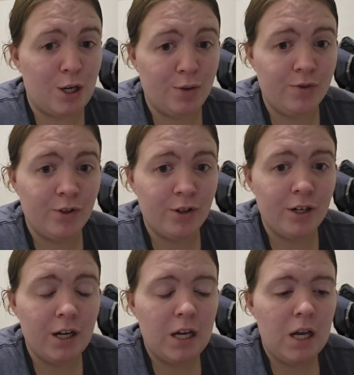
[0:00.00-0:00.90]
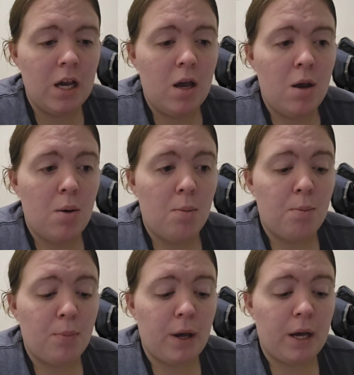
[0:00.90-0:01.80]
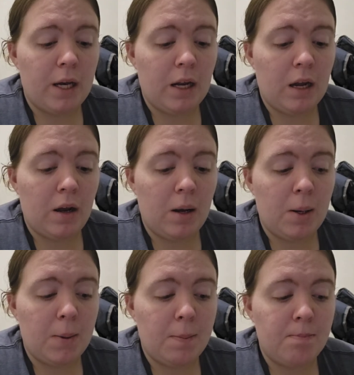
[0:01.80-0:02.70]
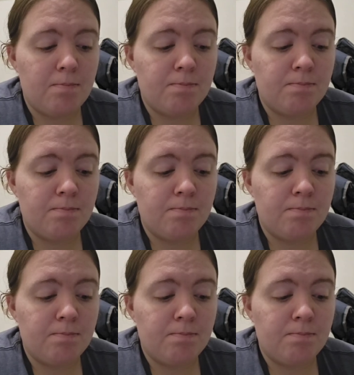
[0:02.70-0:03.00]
over, but I